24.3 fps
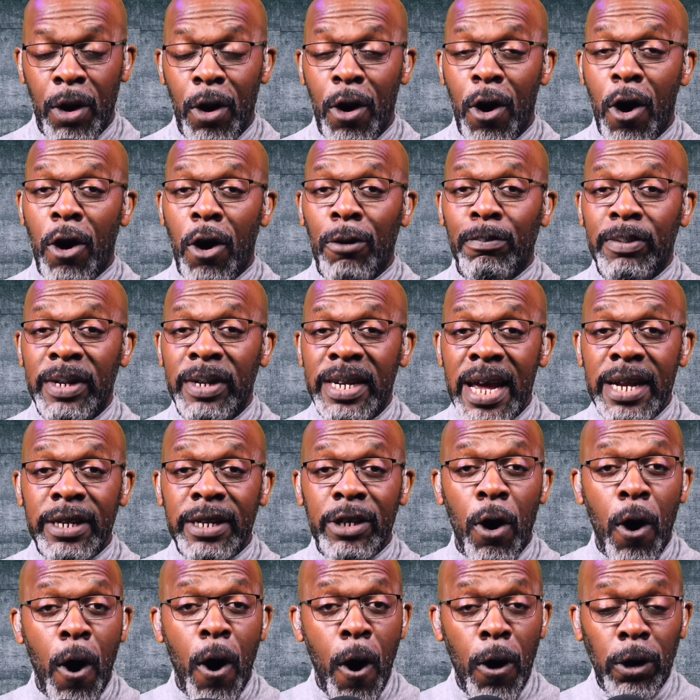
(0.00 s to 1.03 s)
Update
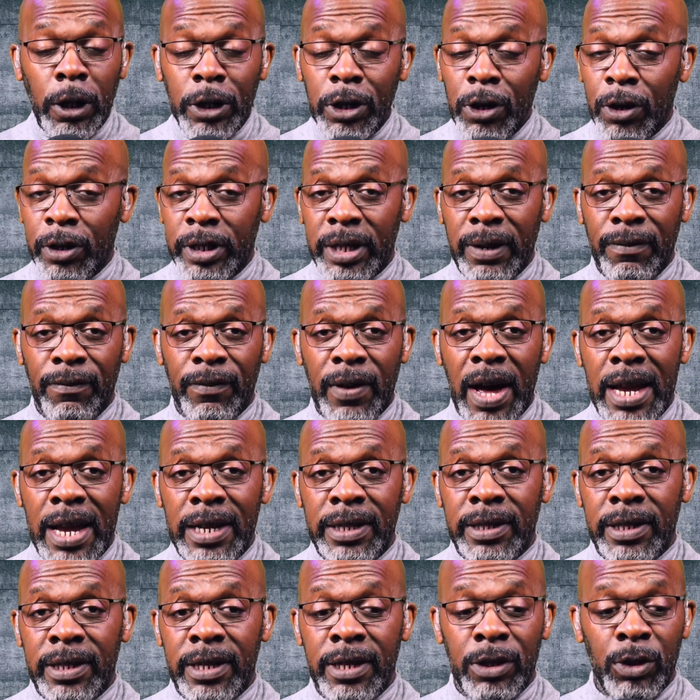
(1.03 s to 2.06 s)
all your
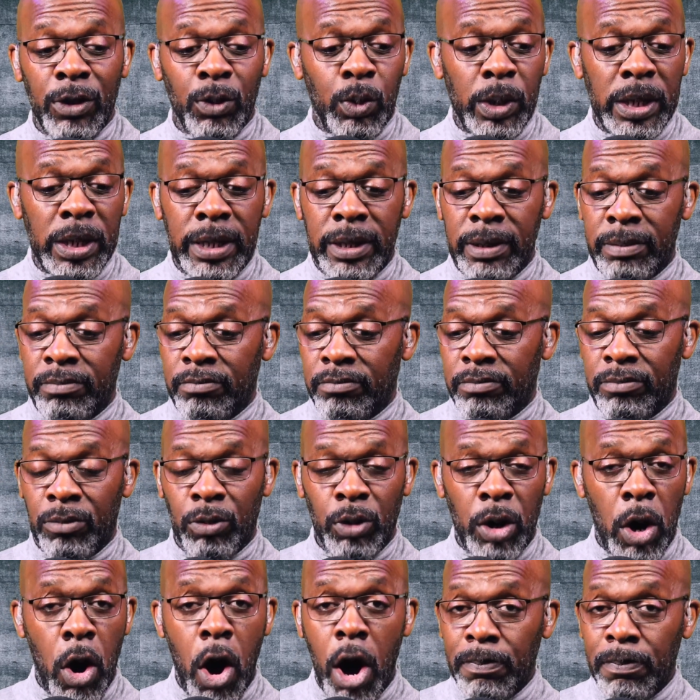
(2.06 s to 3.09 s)
devices with
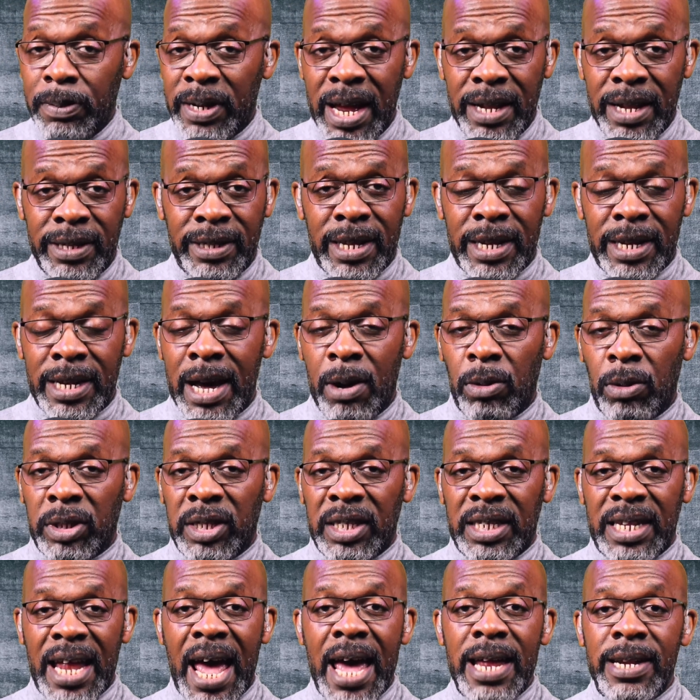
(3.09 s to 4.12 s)
updates that are
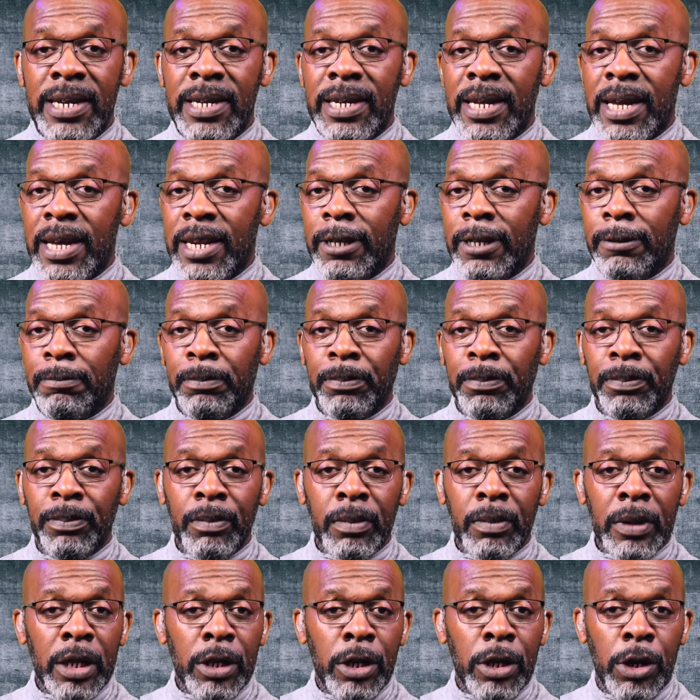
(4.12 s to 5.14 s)
outstanding,
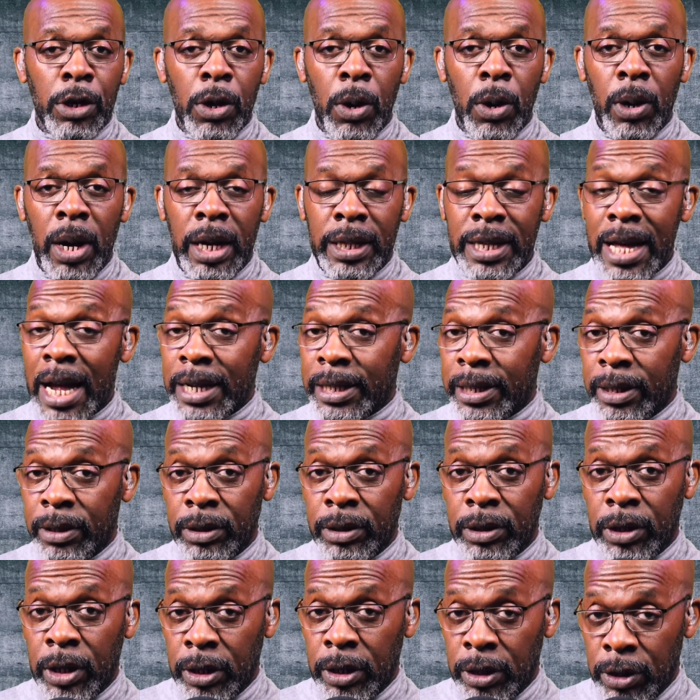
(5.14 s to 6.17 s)
and that
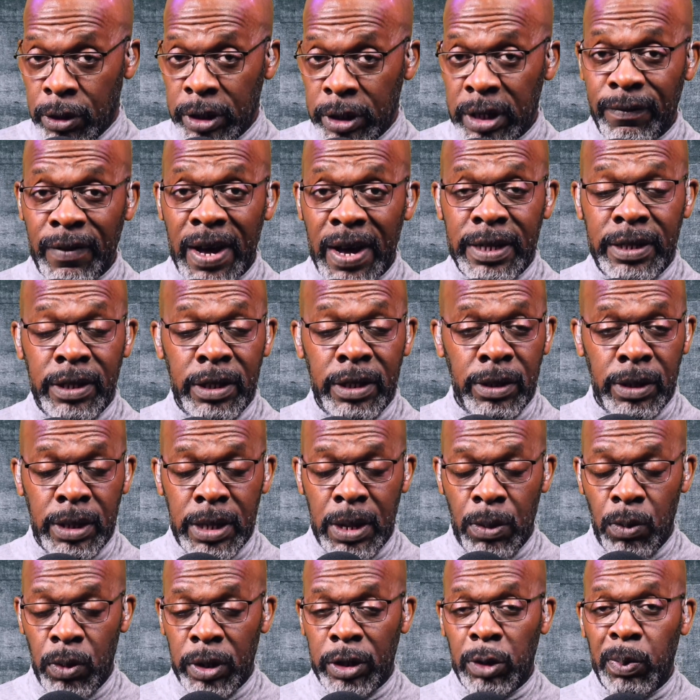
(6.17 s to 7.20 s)
your devices that
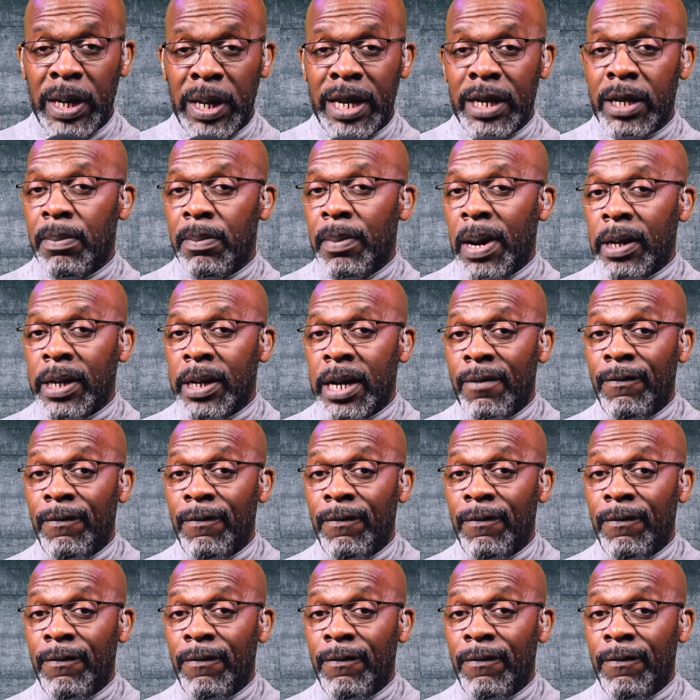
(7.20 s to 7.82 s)
we're speaking about are